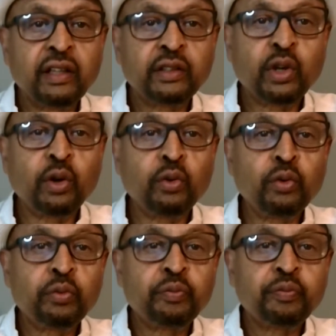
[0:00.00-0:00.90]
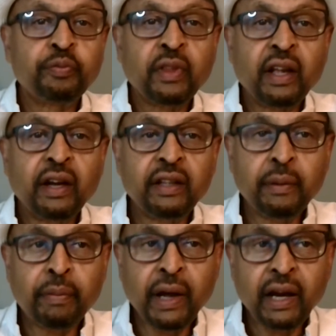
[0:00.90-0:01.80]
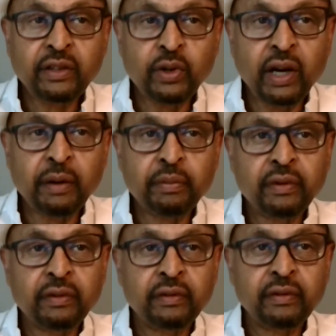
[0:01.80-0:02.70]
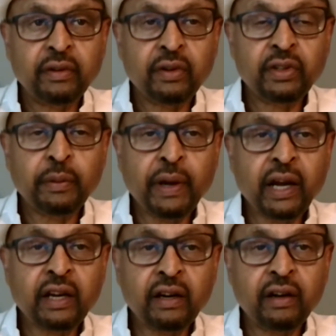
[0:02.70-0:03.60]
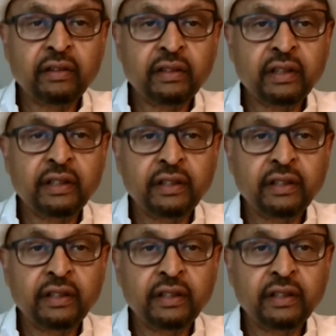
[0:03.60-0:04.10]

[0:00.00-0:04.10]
So, in the backdrop, on the background,